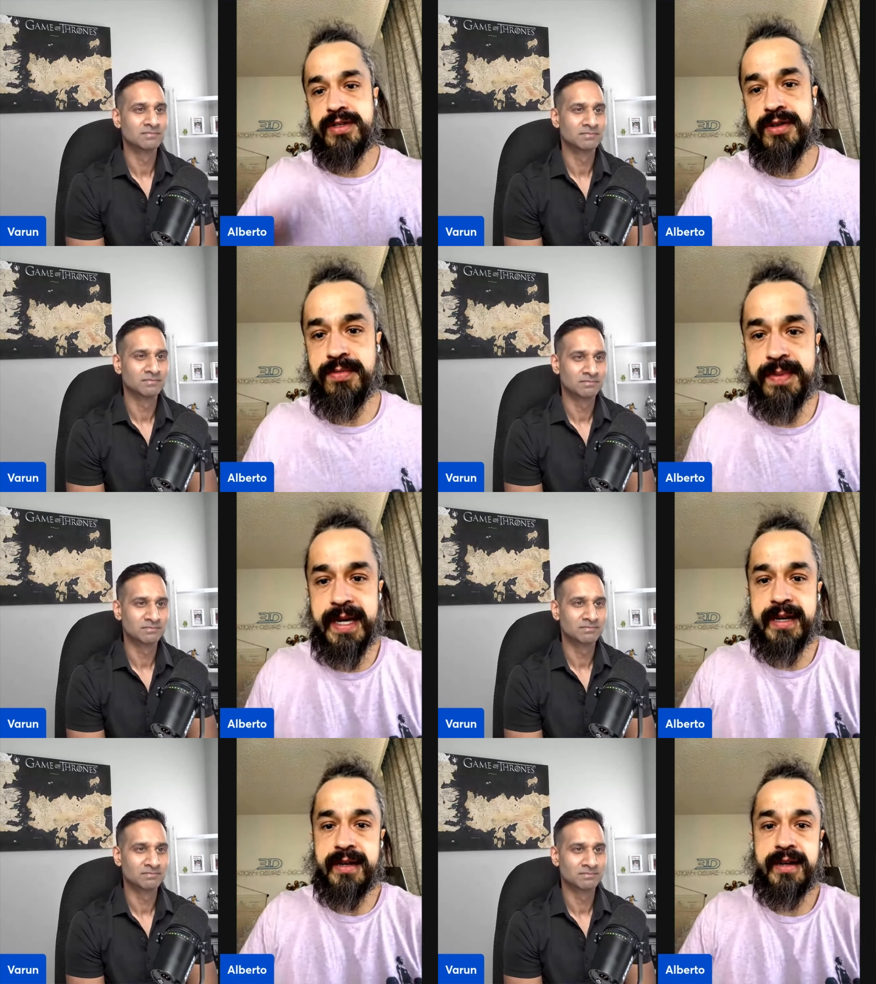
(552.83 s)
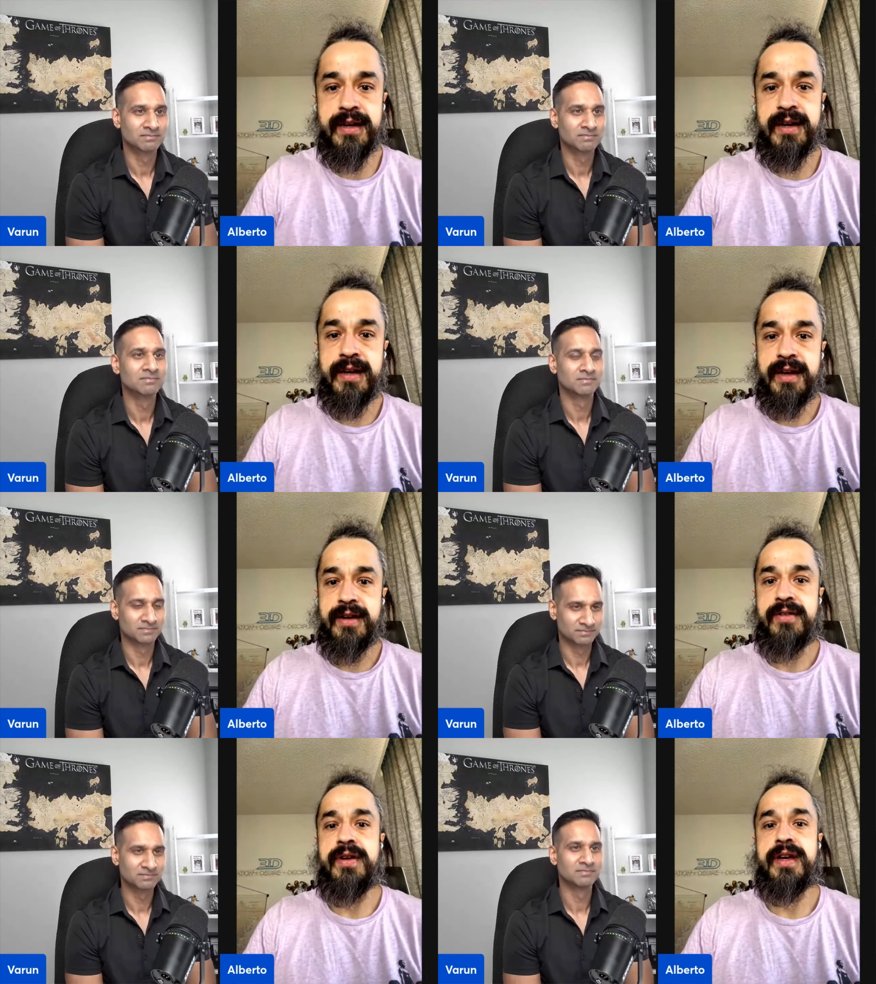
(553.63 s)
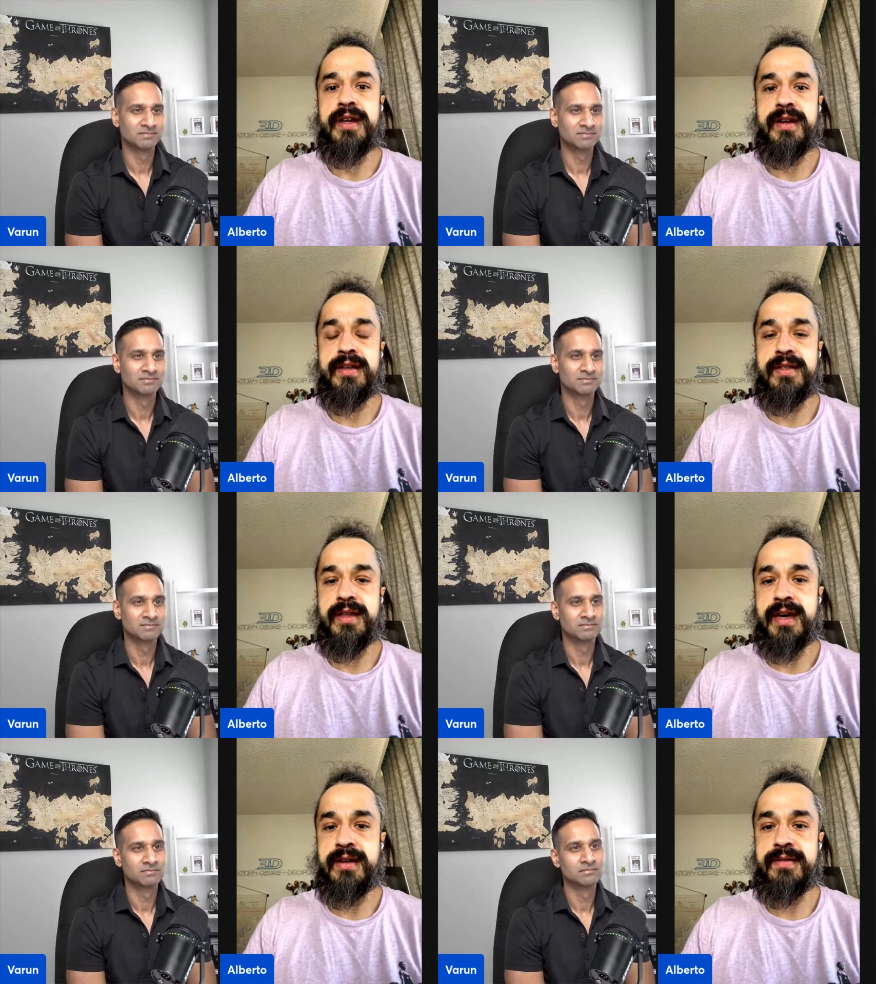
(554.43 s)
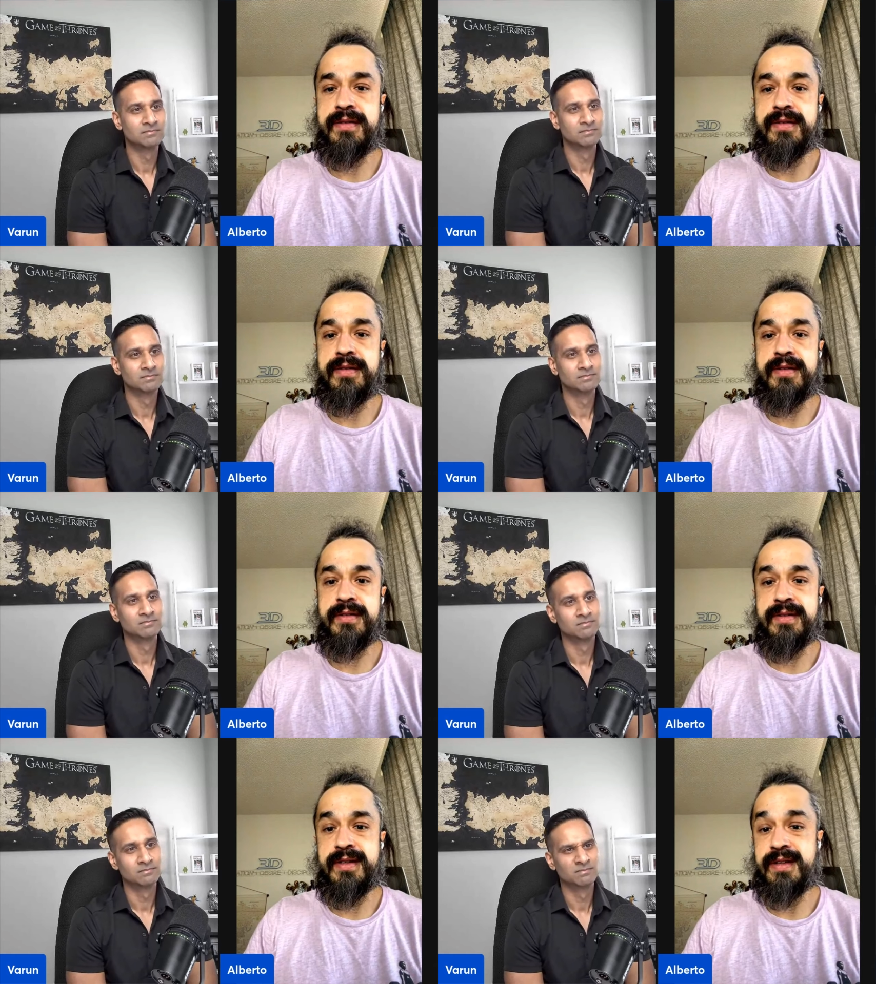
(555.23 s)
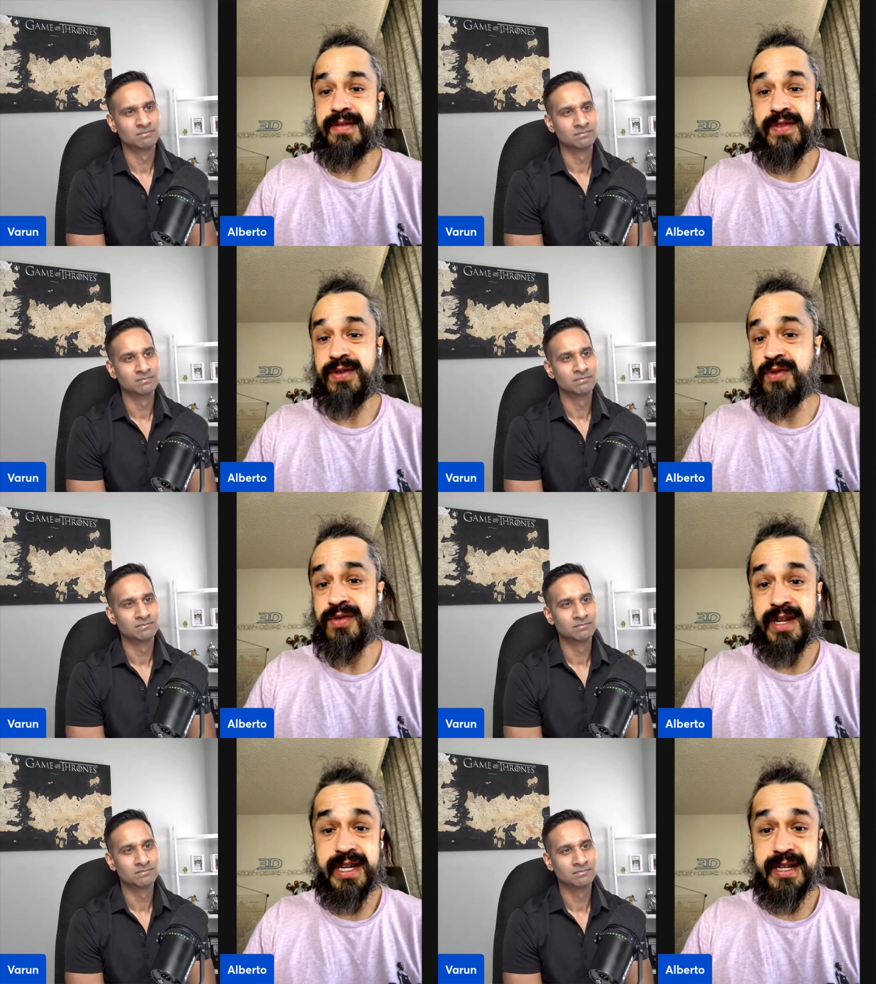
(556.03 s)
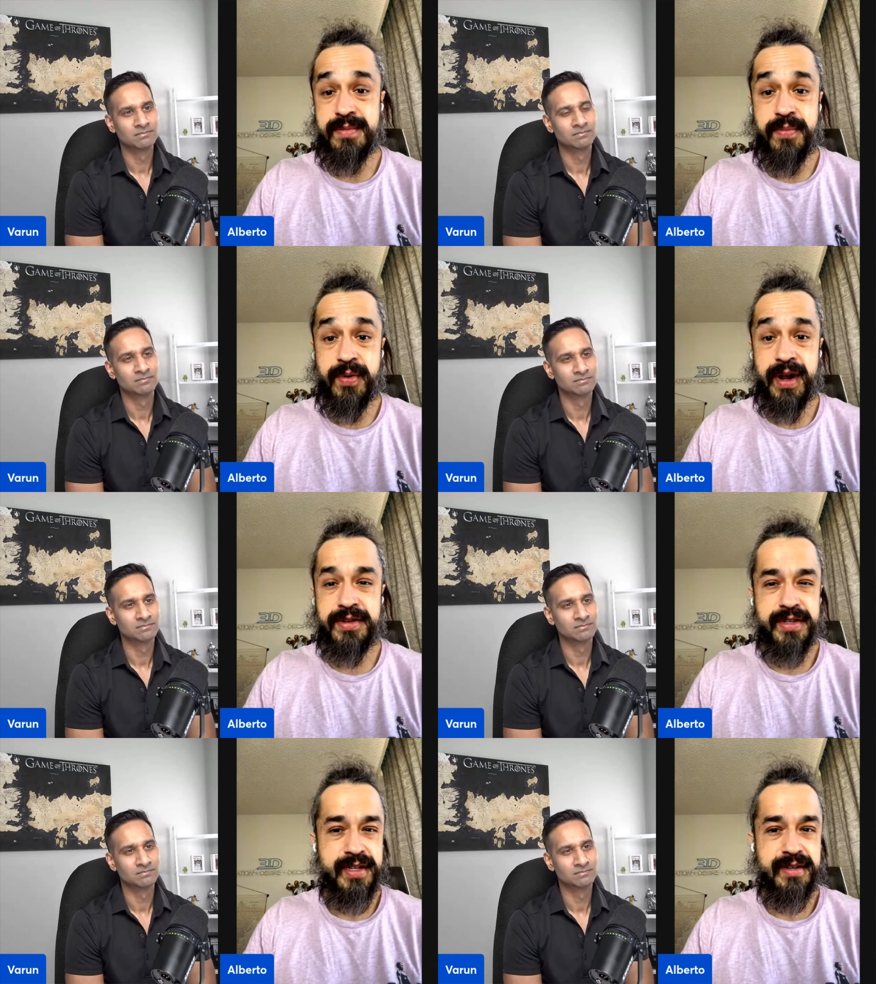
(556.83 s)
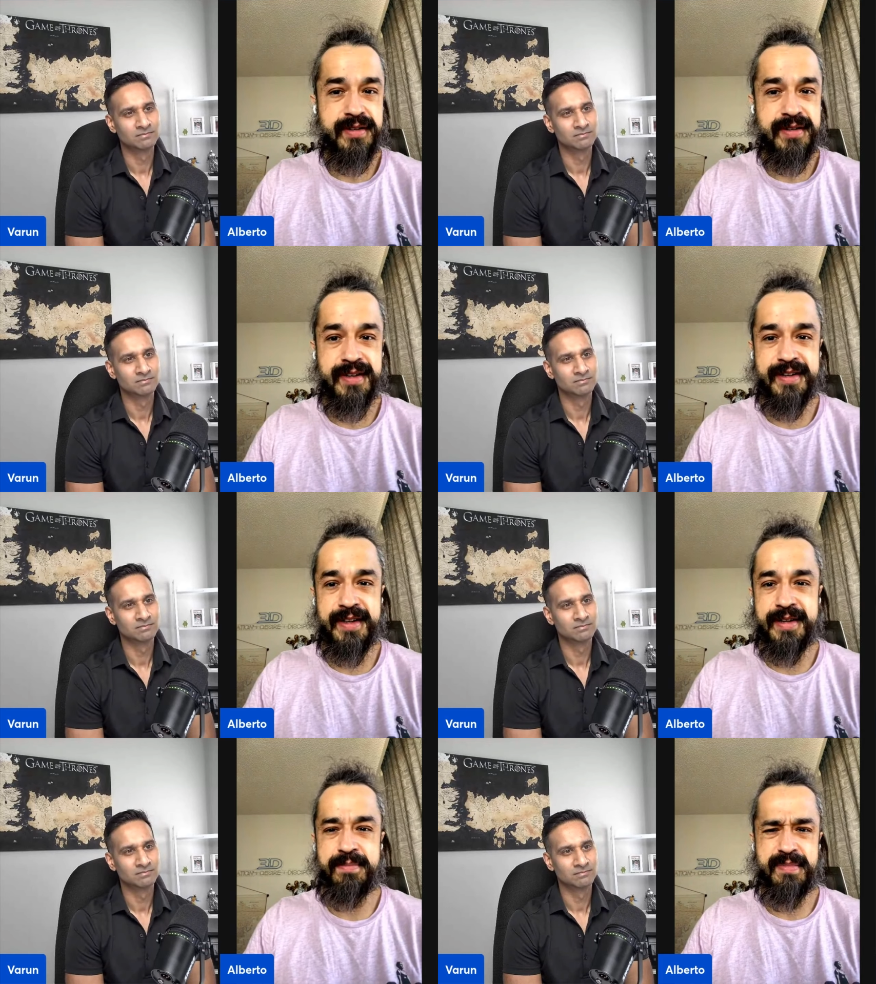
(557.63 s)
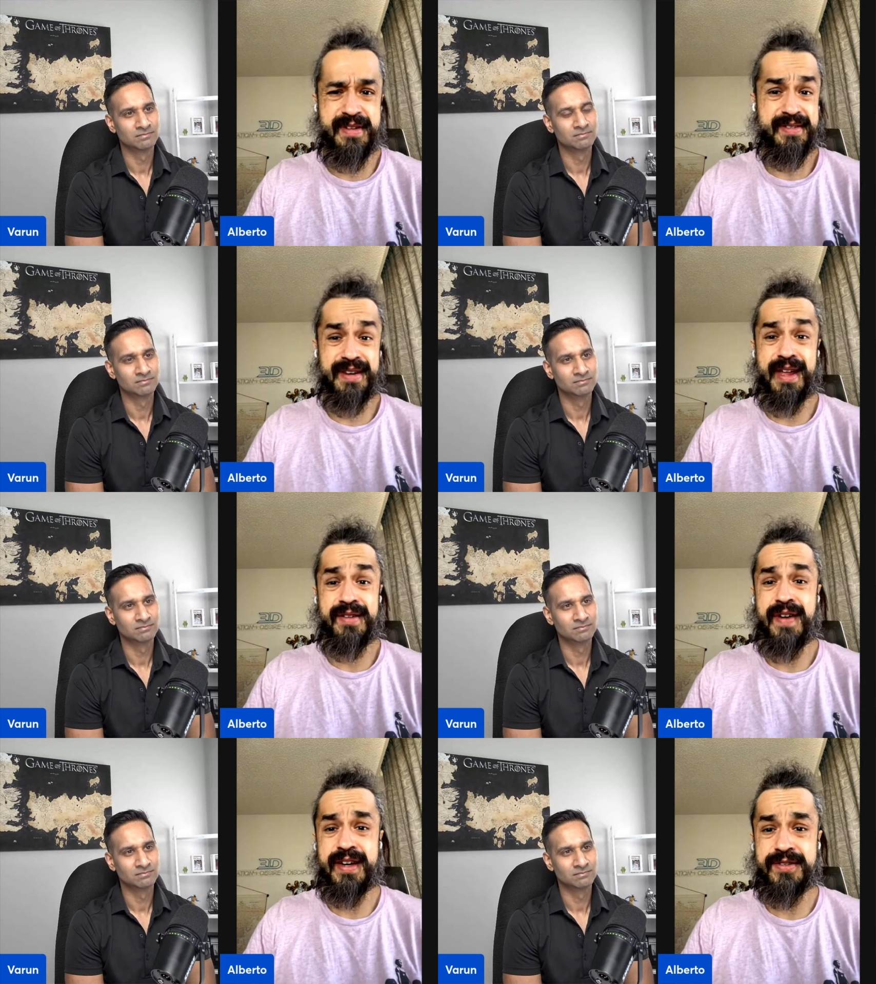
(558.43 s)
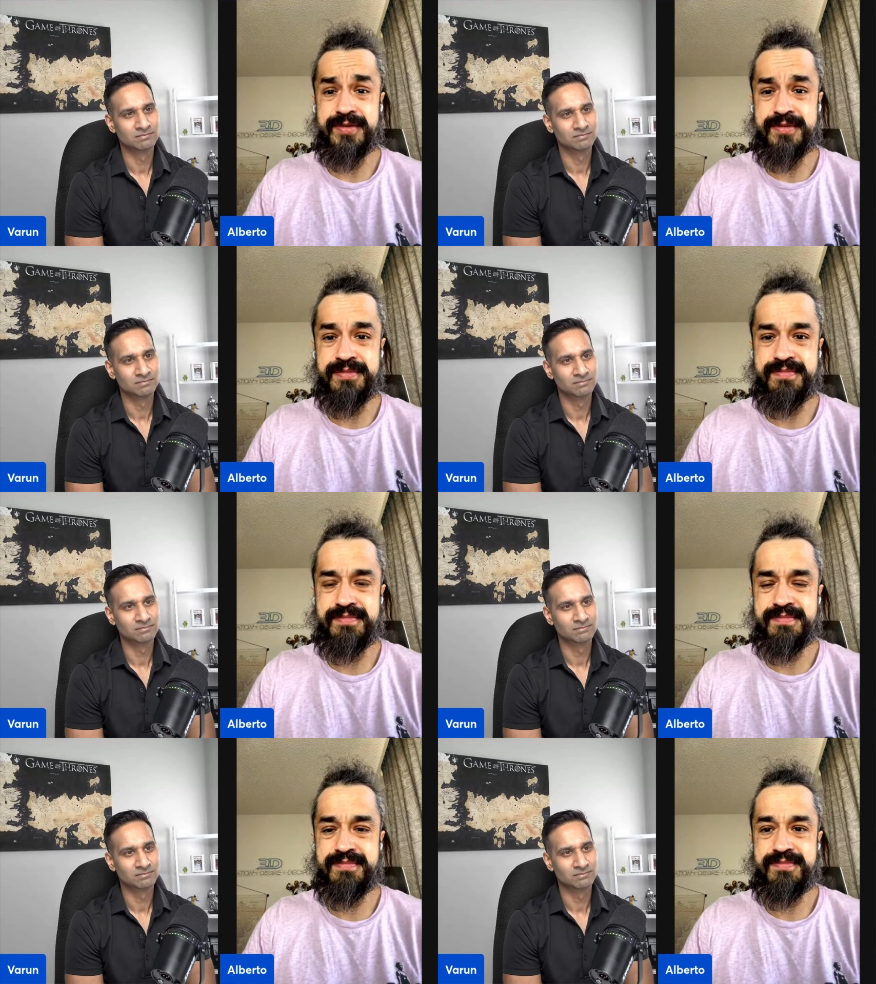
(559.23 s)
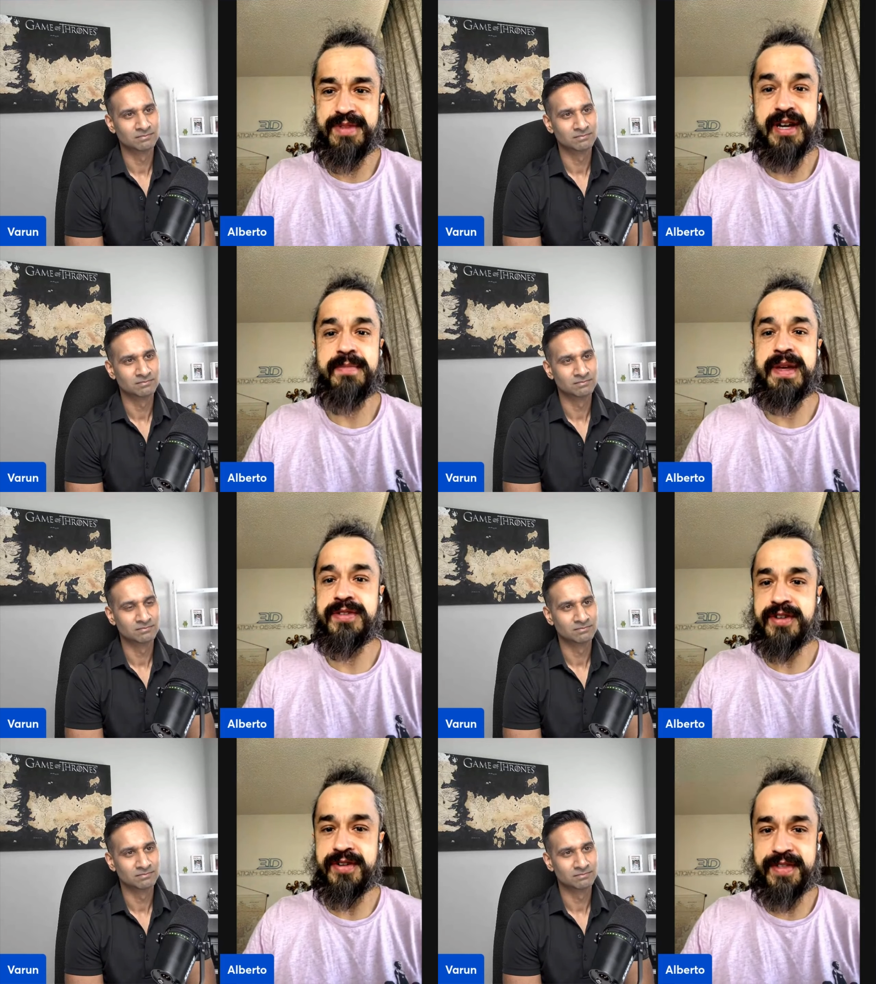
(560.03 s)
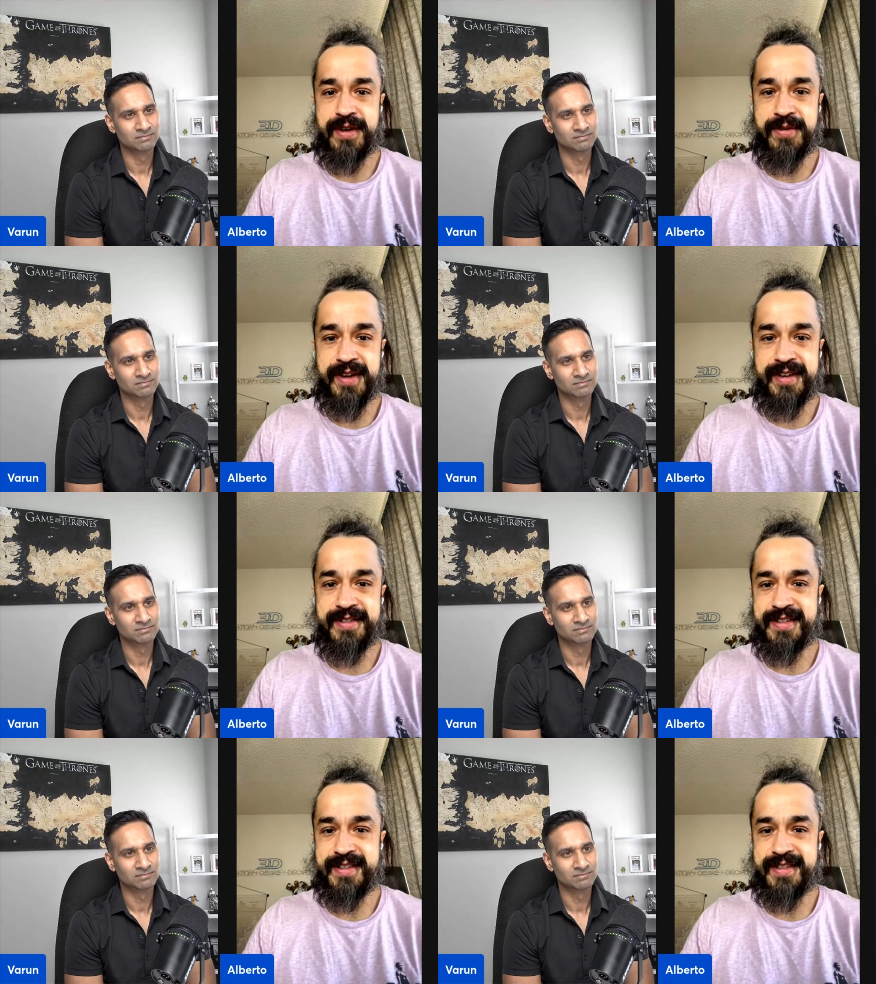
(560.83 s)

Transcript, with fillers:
Speaker 1: so big right that if you only did pressing, like like a lot of actual young men start that way.